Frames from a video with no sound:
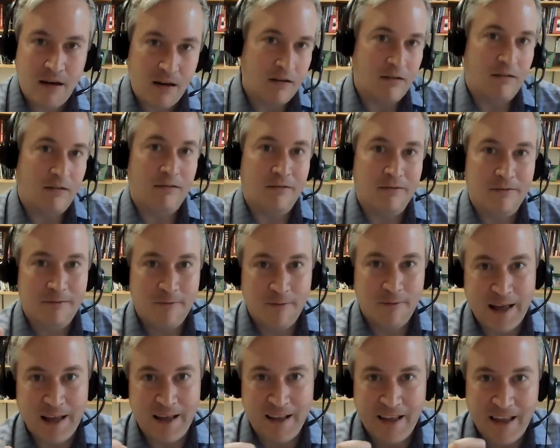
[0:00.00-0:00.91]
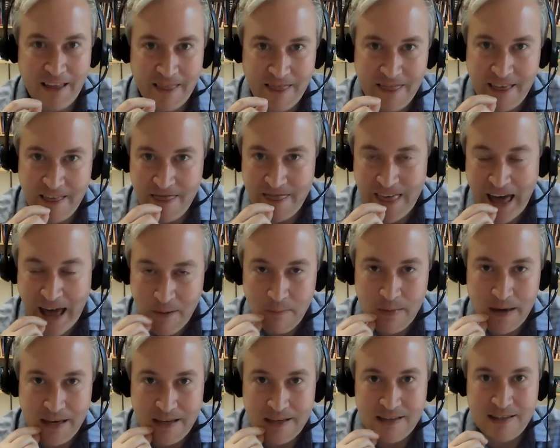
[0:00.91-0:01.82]
oh, well, then that
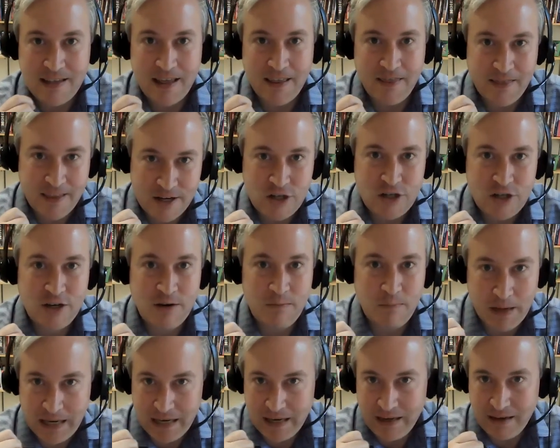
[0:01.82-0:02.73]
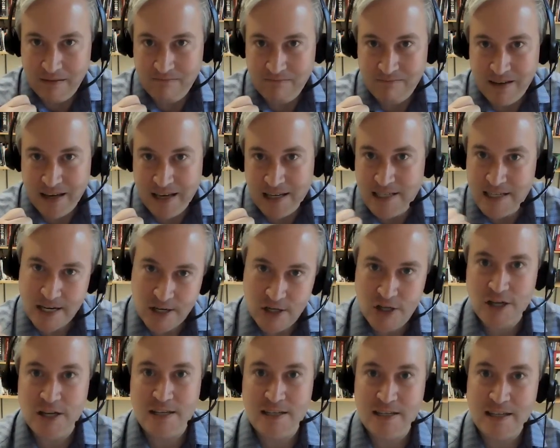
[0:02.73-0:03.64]
means that this should be
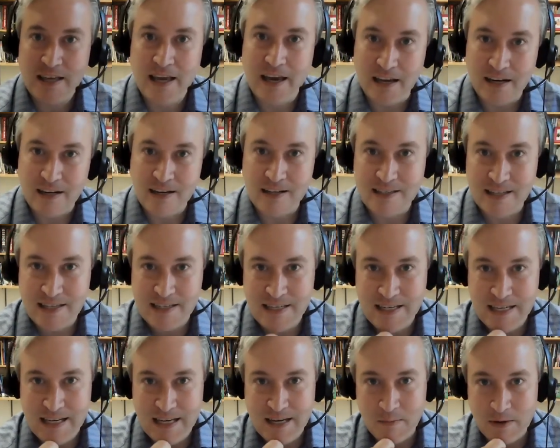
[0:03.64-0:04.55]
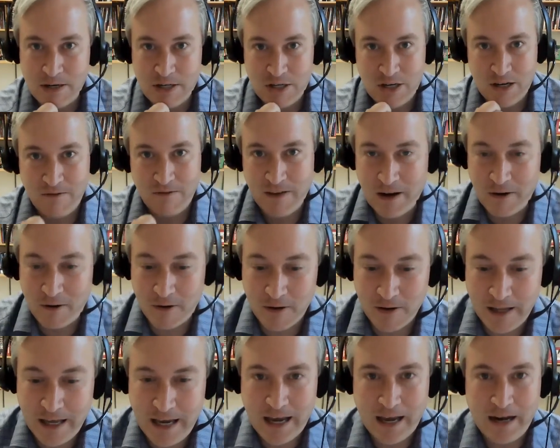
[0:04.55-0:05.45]
indigenous land because it's decommissioned
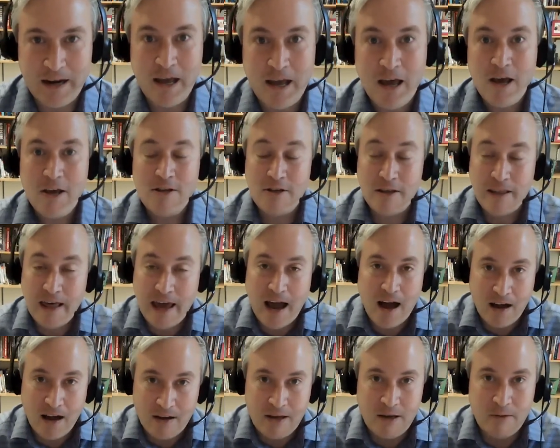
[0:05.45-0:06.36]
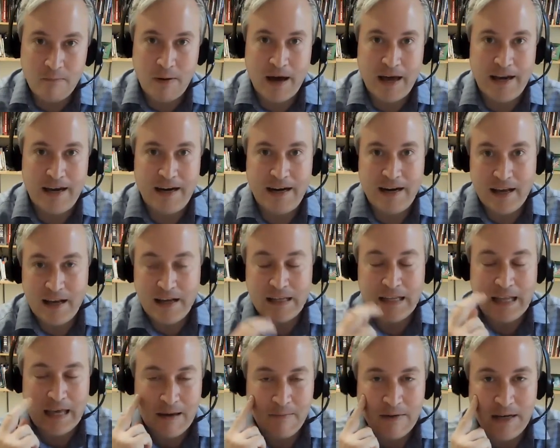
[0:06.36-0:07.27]
federal land. So they occupied it and
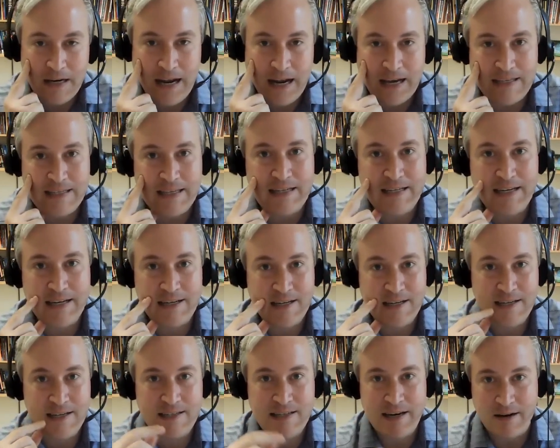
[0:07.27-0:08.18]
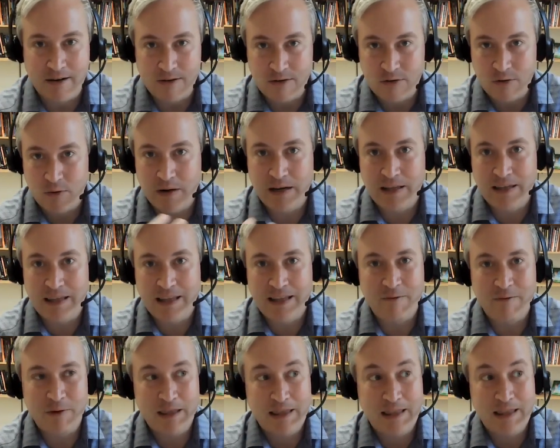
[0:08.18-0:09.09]
claimed it as indigenous territory, and
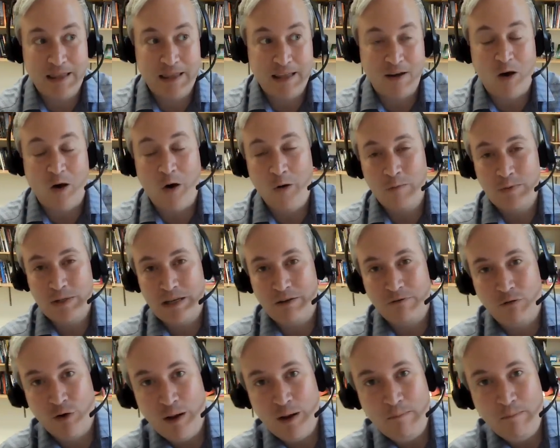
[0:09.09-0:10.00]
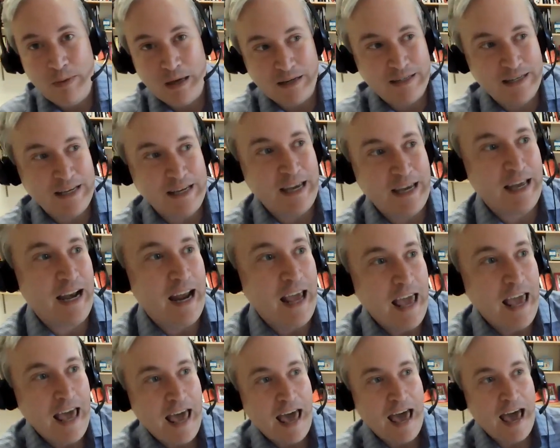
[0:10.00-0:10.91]
with the hopes of rebuilding it
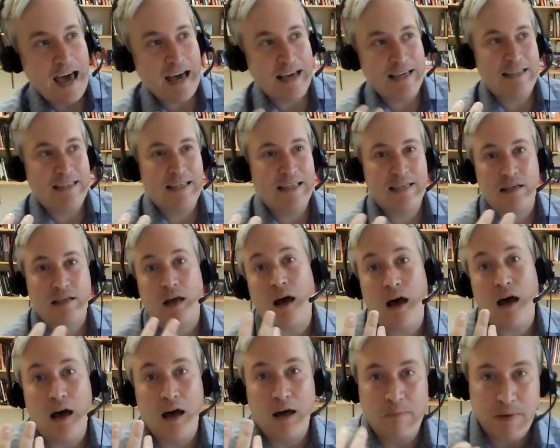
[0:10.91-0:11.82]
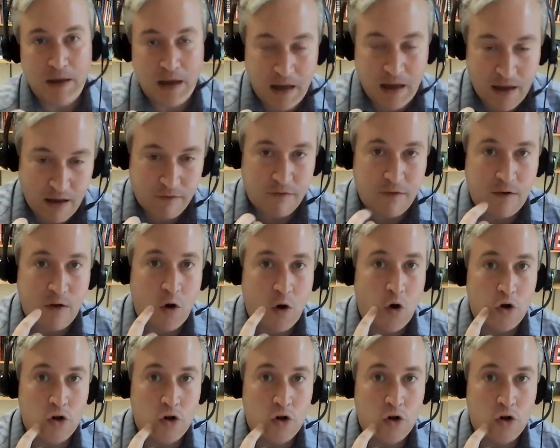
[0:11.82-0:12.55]
as this hub of